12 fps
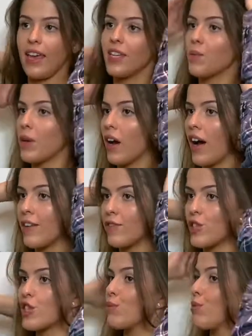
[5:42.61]
is we kind of
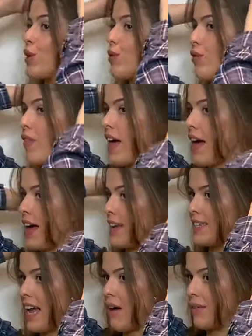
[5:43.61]
just smooth the
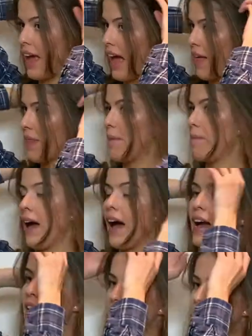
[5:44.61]
hair down at the
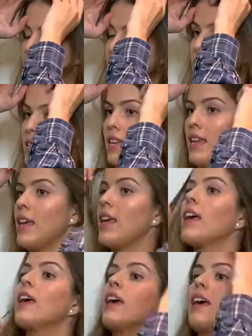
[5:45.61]
back
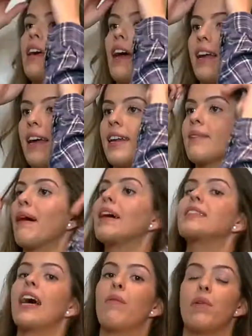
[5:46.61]
and get it
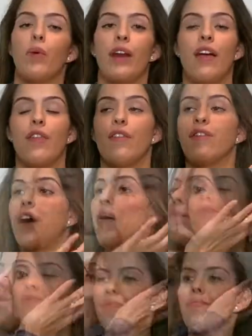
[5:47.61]
back to how we want it at the
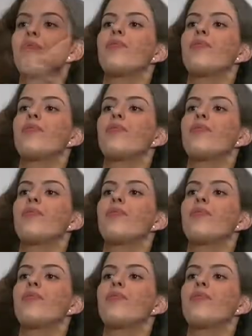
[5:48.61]
front.